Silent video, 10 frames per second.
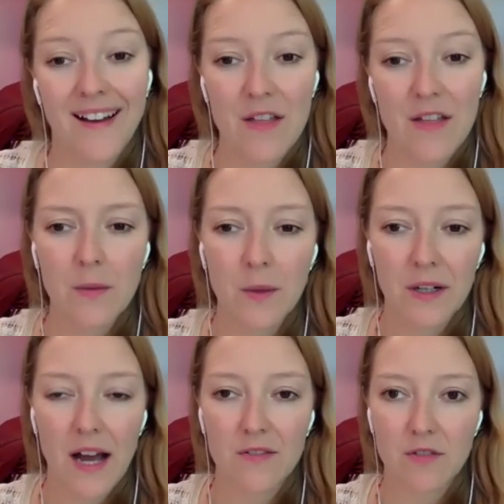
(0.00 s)
I think we're going
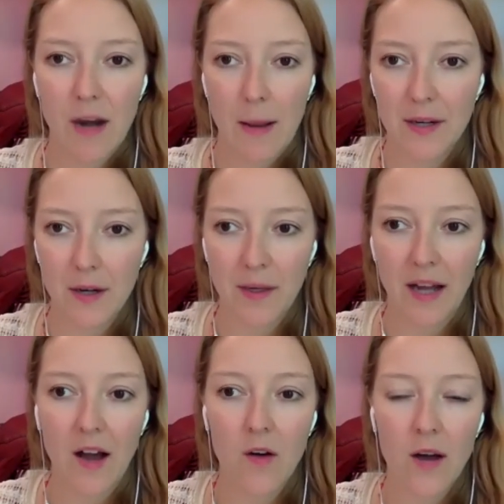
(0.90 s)
to have to wrap it up
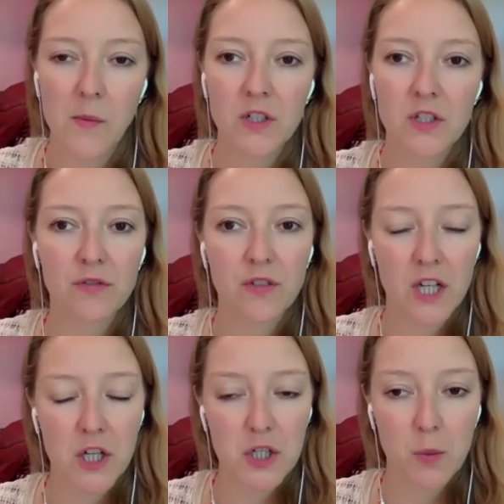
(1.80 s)
now. I want to
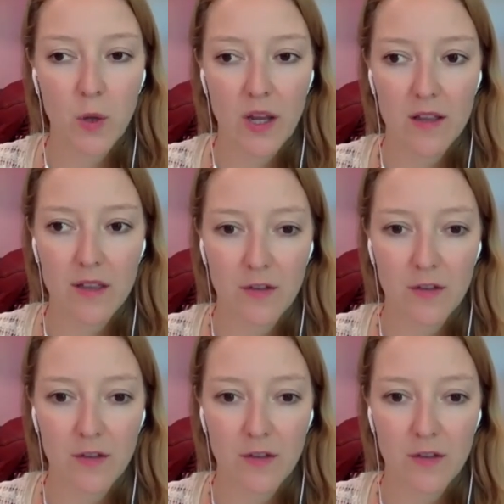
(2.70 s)
finish with a